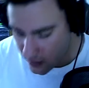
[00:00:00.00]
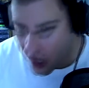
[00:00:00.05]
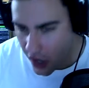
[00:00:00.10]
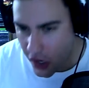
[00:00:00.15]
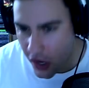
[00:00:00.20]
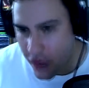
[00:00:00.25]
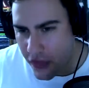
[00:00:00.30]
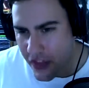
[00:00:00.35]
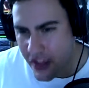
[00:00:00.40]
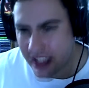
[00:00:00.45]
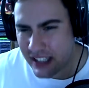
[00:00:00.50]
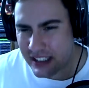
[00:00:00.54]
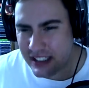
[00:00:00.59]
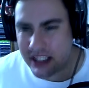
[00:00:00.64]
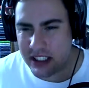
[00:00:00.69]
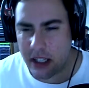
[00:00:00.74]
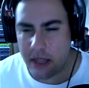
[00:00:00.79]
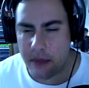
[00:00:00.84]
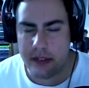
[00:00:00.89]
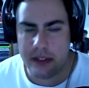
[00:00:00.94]
I don't think it's
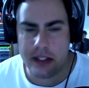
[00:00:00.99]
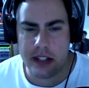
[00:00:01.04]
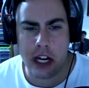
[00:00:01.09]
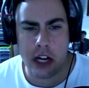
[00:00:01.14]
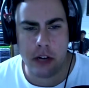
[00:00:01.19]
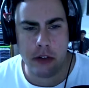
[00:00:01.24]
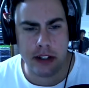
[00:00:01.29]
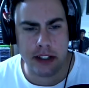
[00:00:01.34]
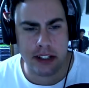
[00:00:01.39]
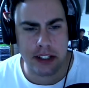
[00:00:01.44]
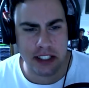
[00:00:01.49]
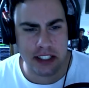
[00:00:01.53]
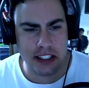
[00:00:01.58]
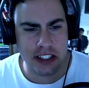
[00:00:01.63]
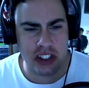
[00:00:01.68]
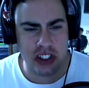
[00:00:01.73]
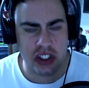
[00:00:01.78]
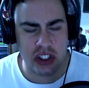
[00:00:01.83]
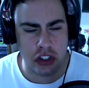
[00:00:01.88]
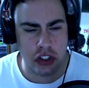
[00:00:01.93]
something that I'd really
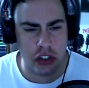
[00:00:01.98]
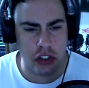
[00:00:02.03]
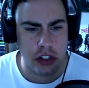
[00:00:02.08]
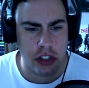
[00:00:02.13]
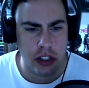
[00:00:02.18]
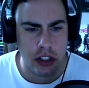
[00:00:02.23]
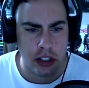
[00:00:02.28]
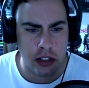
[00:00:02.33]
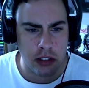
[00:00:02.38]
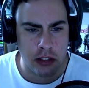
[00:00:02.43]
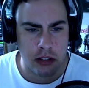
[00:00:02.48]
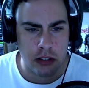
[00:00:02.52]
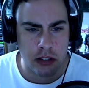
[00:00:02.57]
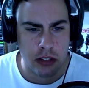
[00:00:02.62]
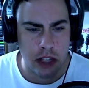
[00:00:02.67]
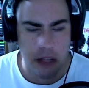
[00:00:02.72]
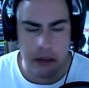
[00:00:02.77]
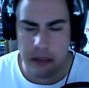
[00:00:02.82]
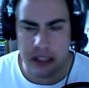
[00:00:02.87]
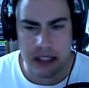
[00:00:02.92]
listen to
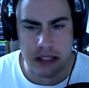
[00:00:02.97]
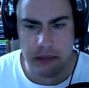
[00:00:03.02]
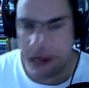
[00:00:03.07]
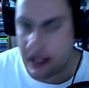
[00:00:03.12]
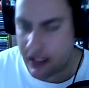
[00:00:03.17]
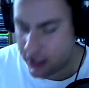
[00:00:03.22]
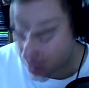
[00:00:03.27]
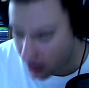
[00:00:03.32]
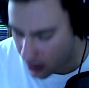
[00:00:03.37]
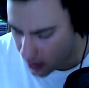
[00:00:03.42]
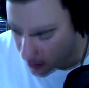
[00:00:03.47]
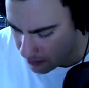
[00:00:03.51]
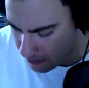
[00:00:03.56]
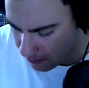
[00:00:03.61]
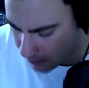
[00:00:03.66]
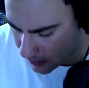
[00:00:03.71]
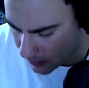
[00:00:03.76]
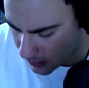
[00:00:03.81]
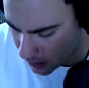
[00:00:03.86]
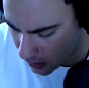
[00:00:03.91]
in my spare time,
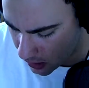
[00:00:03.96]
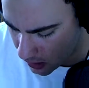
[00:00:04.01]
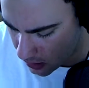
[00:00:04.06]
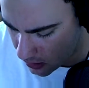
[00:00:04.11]
but